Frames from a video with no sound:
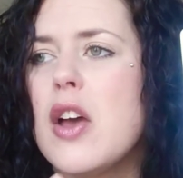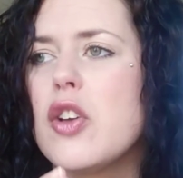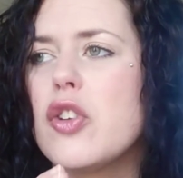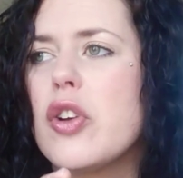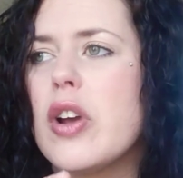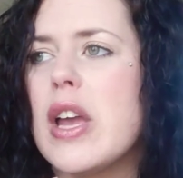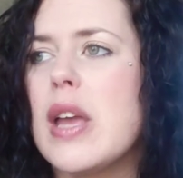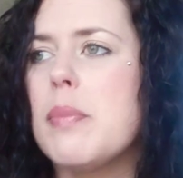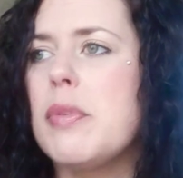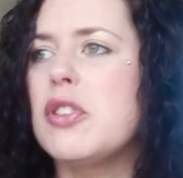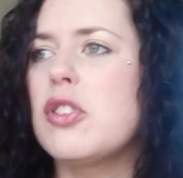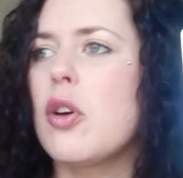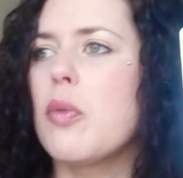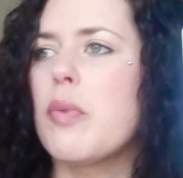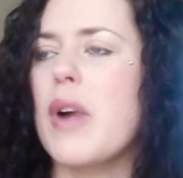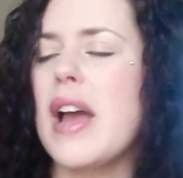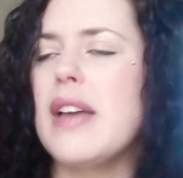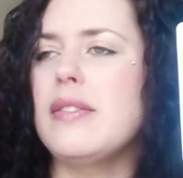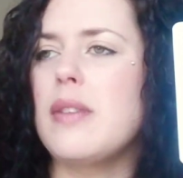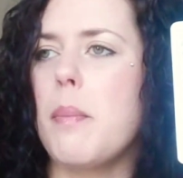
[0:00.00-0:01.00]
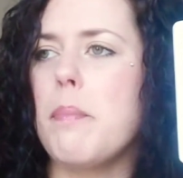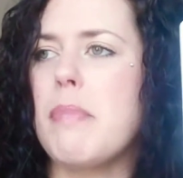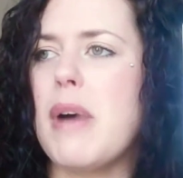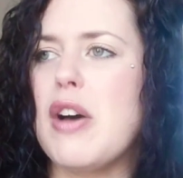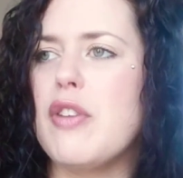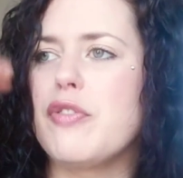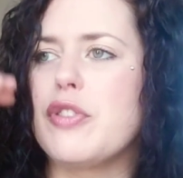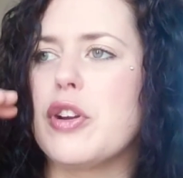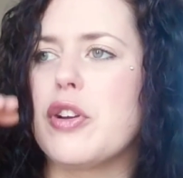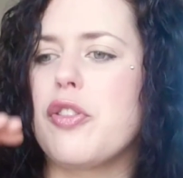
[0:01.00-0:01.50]
You're able to rise
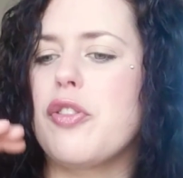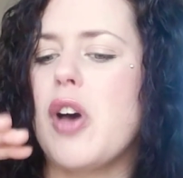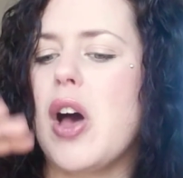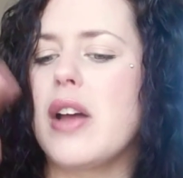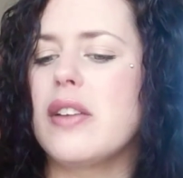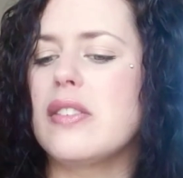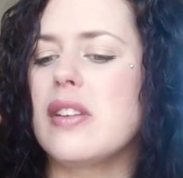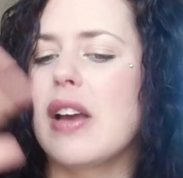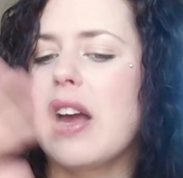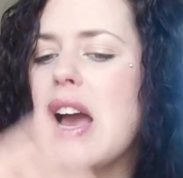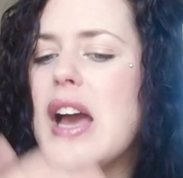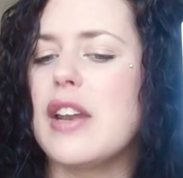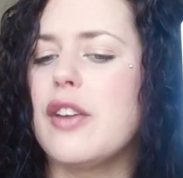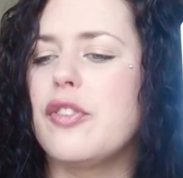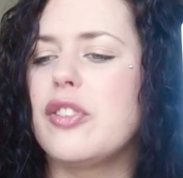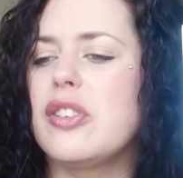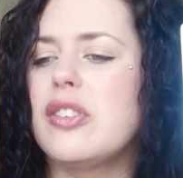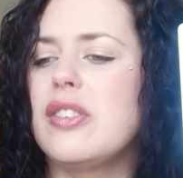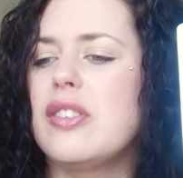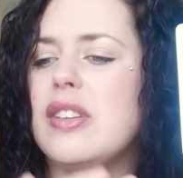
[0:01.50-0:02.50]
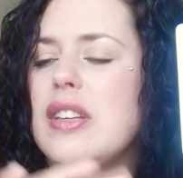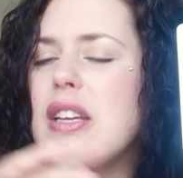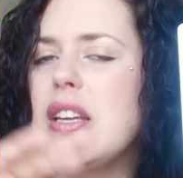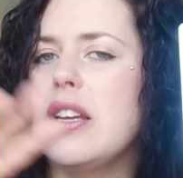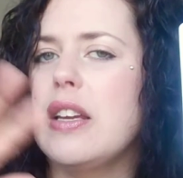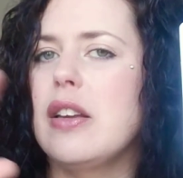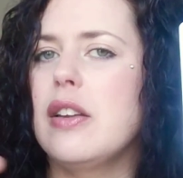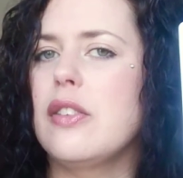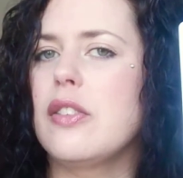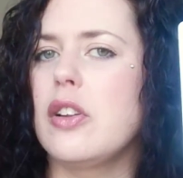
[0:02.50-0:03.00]
above your thoughts and kind of
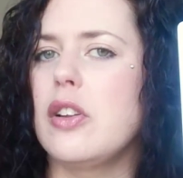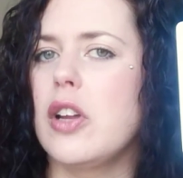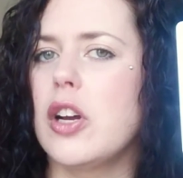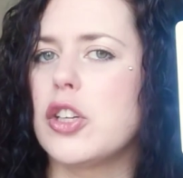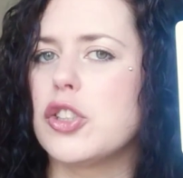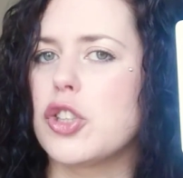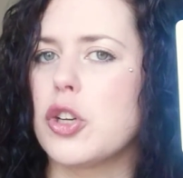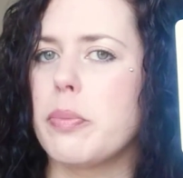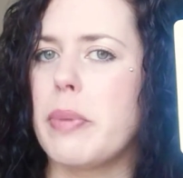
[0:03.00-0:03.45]
see the larger